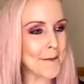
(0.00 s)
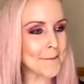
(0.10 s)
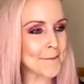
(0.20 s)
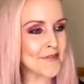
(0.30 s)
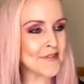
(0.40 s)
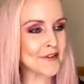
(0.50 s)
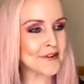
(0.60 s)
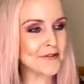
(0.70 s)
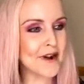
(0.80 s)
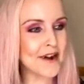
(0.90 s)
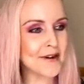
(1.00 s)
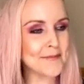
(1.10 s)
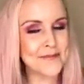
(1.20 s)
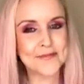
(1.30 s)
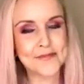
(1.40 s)

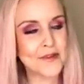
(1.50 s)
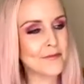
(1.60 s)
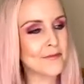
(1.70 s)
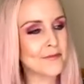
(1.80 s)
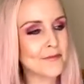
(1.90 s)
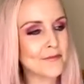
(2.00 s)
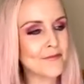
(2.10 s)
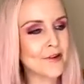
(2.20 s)
So with